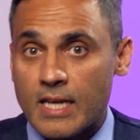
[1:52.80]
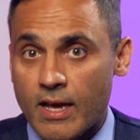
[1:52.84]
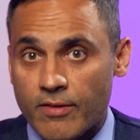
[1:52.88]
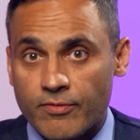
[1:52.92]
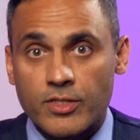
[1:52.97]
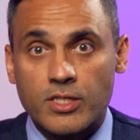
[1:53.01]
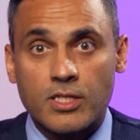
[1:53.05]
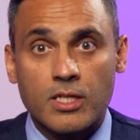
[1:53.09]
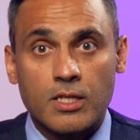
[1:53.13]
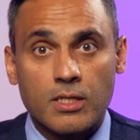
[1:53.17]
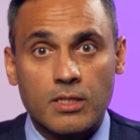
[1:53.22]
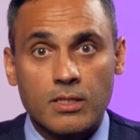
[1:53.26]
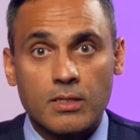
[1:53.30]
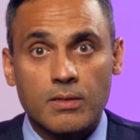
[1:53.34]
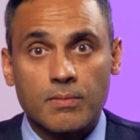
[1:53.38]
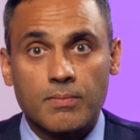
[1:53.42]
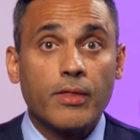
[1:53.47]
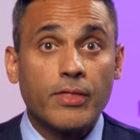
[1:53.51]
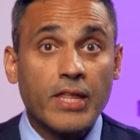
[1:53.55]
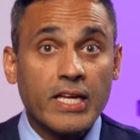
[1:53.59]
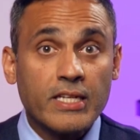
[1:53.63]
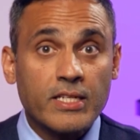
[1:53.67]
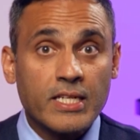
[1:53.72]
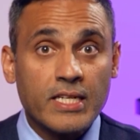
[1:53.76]
deficit.
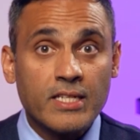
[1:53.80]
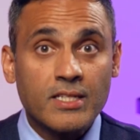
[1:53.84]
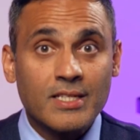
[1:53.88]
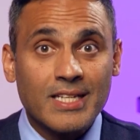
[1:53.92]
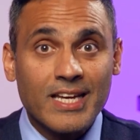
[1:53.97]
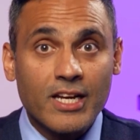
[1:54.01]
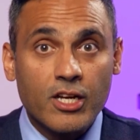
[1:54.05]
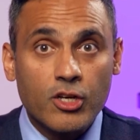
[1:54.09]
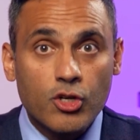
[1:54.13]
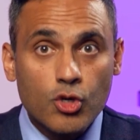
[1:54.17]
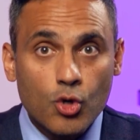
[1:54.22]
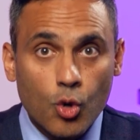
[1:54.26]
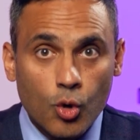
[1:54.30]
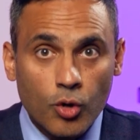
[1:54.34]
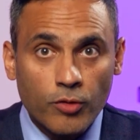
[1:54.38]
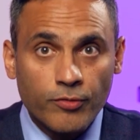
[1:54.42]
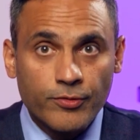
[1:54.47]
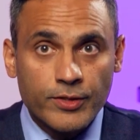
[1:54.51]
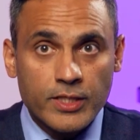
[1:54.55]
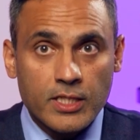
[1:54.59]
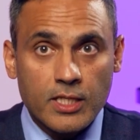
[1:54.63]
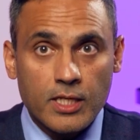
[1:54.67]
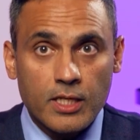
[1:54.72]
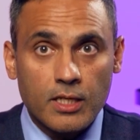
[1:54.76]
They didn't ignore
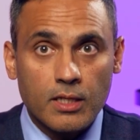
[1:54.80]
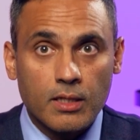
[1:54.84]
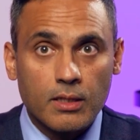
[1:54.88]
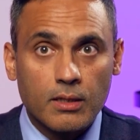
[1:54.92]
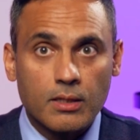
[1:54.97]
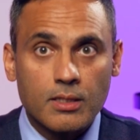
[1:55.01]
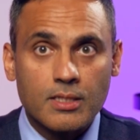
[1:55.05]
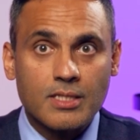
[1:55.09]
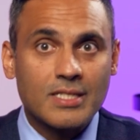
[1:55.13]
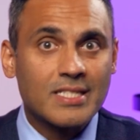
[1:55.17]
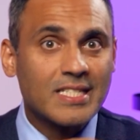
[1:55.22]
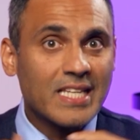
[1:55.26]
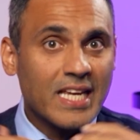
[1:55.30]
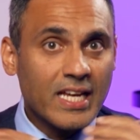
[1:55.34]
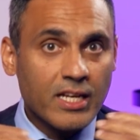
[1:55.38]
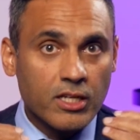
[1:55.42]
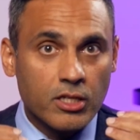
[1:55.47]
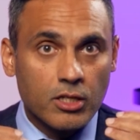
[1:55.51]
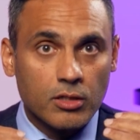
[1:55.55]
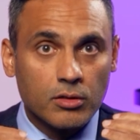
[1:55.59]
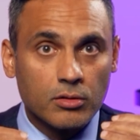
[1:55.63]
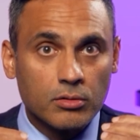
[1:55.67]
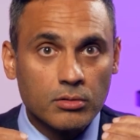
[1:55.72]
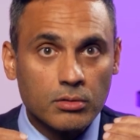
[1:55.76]
fatigue. The
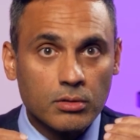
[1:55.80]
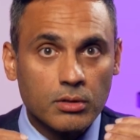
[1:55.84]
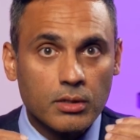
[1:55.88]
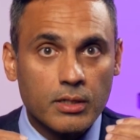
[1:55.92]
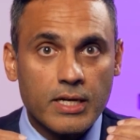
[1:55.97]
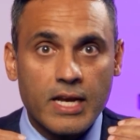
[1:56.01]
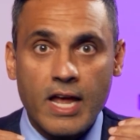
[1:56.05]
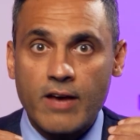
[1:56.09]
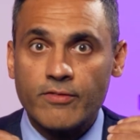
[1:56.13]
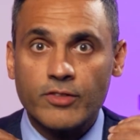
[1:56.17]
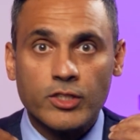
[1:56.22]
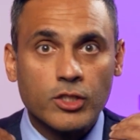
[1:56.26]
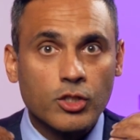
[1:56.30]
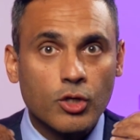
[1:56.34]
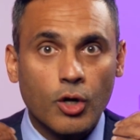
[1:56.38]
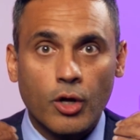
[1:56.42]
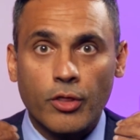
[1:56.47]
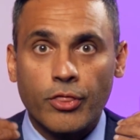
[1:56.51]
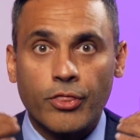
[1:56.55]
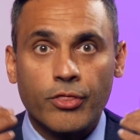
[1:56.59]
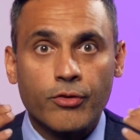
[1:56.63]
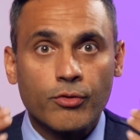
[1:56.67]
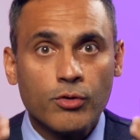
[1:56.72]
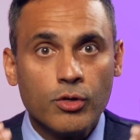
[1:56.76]
signal never
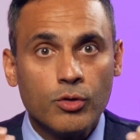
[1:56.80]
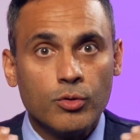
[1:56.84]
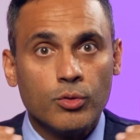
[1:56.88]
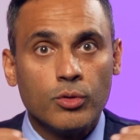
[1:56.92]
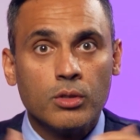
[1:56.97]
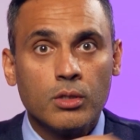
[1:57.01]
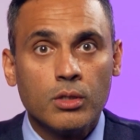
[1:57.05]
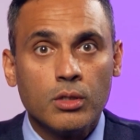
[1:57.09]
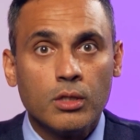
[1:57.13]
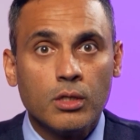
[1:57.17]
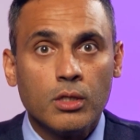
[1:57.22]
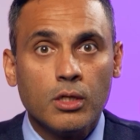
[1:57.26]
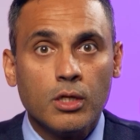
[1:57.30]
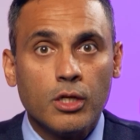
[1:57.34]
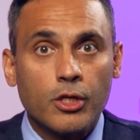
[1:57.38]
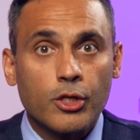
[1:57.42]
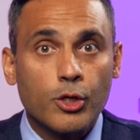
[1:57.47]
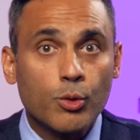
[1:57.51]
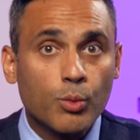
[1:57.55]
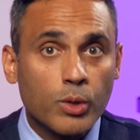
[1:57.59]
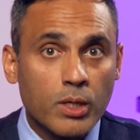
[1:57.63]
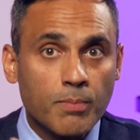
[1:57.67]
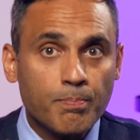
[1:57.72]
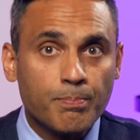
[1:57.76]
got through.
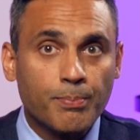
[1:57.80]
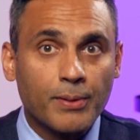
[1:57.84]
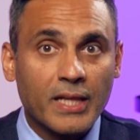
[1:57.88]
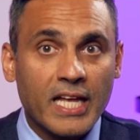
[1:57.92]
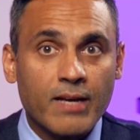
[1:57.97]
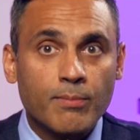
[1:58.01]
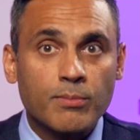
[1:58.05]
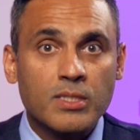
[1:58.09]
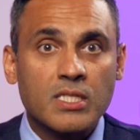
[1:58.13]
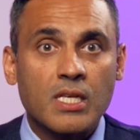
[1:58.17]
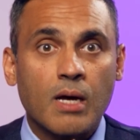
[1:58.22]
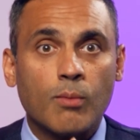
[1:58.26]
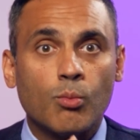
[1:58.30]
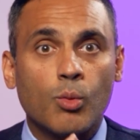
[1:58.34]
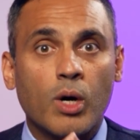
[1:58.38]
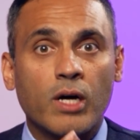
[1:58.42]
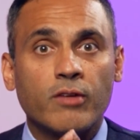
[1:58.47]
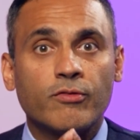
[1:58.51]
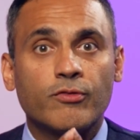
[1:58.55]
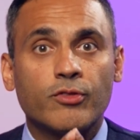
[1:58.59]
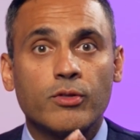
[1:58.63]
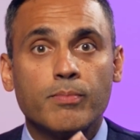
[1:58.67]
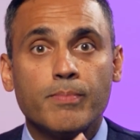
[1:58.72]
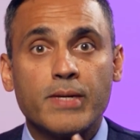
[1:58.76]
You wouldn't blame
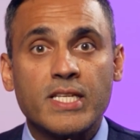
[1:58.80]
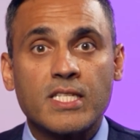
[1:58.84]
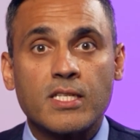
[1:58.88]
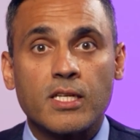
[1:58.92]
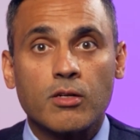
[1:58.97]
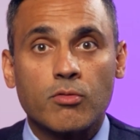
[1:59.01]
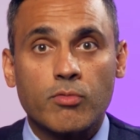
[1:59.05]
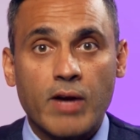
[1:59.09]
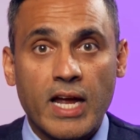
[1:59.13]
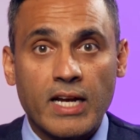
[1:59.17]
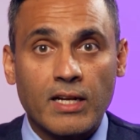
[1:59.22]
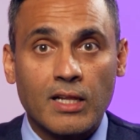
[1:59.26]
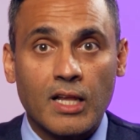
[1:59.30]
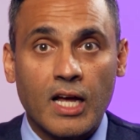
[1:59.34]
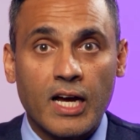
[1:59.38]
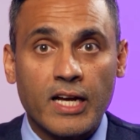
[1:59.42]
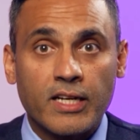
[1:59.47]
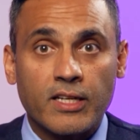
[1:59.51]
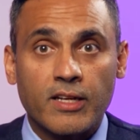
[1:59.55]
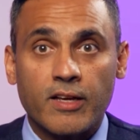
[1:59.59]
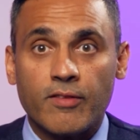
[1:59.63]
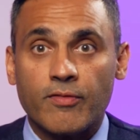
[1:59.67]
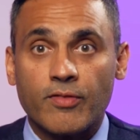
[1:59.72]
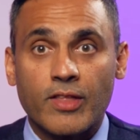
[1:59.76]
someone for missing a red
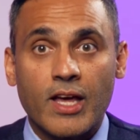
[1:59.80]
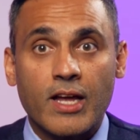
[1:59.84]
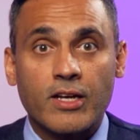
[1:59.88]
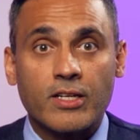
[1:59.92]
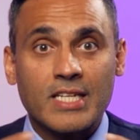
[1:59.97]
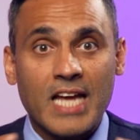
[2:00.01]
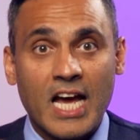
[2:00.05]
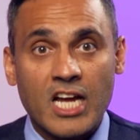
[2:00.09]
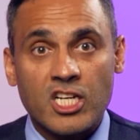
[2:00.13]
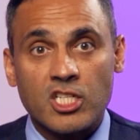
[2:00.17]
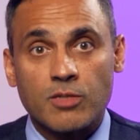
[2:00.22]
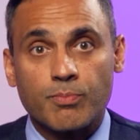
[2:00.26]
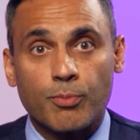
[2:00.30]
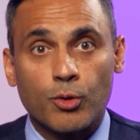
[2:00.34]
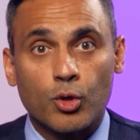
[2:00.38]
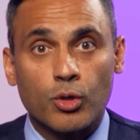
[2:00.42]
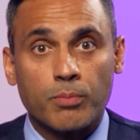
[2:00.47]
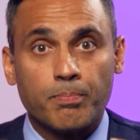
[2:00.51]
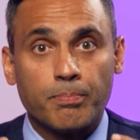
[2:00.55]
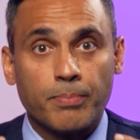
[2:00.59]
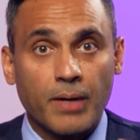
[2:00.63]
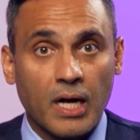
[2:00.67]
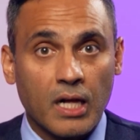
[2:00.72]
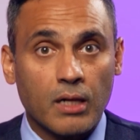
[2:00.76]
light if their
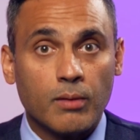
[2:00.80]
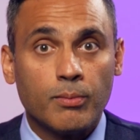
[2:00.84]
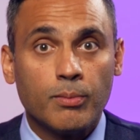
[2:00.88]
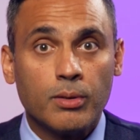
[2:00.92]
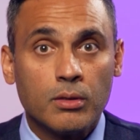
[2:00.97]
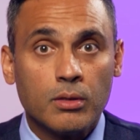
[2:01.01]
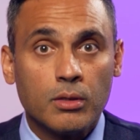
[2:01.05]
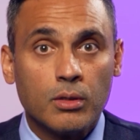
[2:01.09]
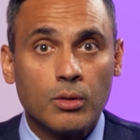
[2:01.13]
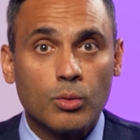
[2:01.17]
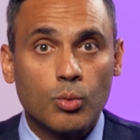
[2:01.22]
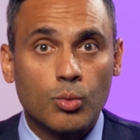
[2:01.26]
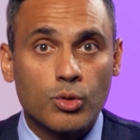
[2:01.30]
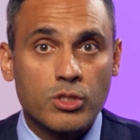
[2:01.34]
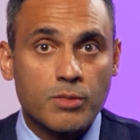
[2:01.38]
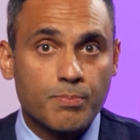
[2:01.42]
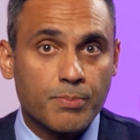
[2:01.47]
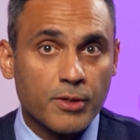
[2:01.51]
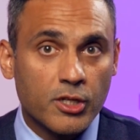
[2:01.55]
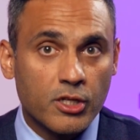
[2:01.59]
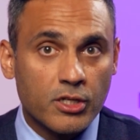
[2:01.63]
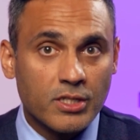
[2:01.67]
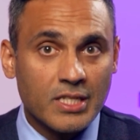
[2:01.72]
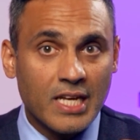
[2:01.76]
dashboard bulb was
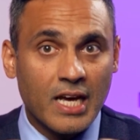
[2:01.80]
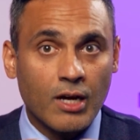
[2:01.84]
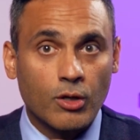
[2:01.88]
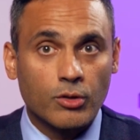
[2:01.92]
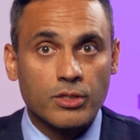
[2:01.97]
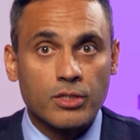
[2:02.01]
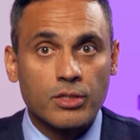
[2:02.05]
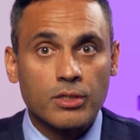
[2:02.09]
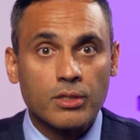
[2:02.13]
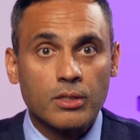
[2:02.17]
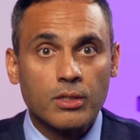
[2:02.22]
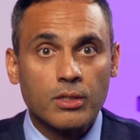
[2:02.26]
burnt out.